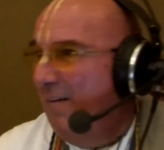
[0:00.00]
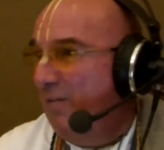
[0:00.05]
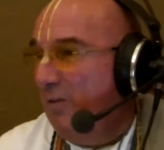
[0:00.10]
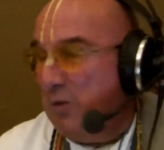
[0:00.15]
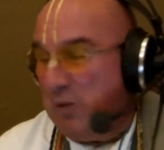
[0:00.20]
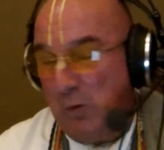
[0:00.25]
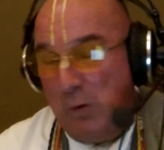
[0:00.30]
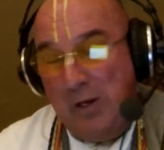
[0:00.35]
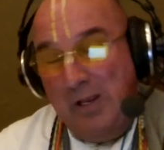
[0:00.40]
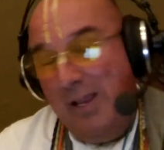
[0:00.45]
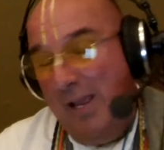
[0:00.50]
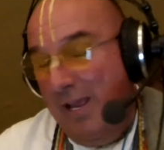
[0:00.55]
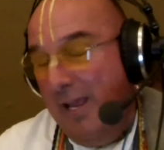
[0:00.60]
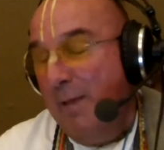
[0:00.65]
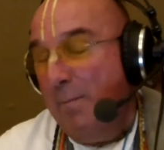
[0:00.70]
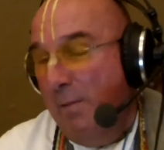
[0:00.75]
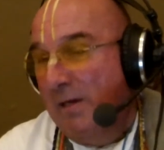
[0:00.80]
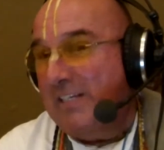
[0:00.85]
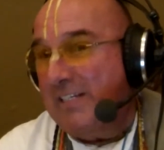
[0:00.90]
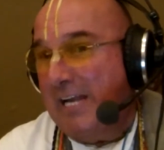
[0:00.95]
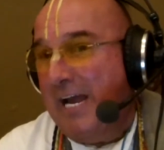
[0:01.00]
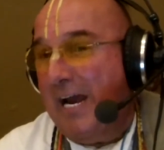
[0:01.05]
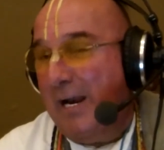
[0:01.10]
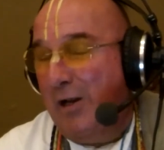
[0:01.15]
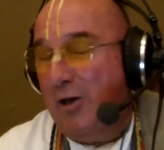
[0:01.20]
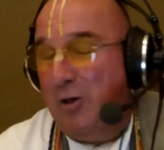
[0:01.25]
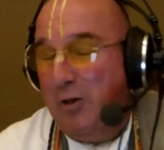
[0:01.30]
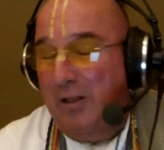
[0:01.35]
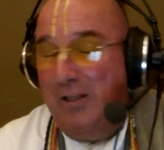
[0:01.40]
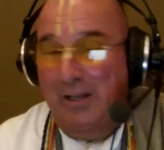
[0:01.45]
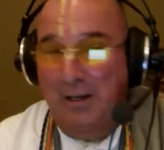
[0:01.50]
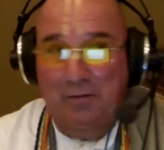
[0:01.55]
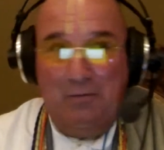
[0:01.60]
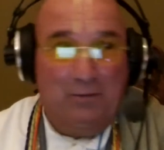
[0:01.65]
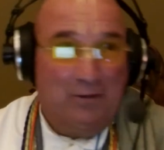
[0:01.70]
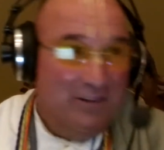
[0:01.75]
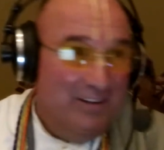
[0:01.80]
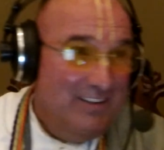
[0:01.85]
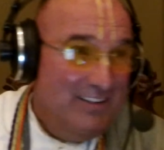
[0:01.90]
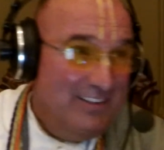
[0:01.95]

So he must have had a good liver.